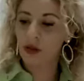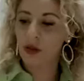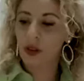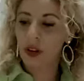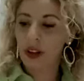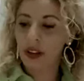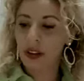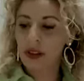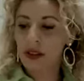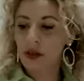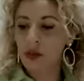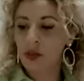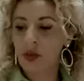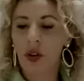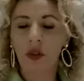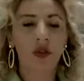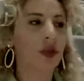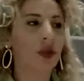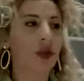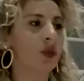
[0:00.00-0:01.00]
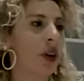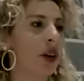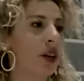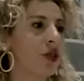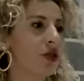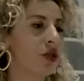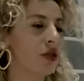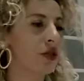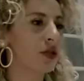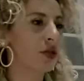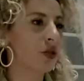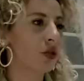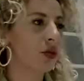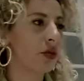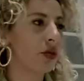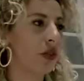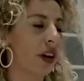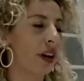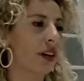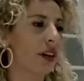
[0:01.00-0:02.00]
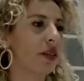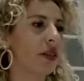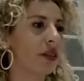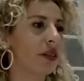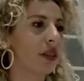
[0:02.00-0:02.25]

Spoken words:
What is the profit margin so far?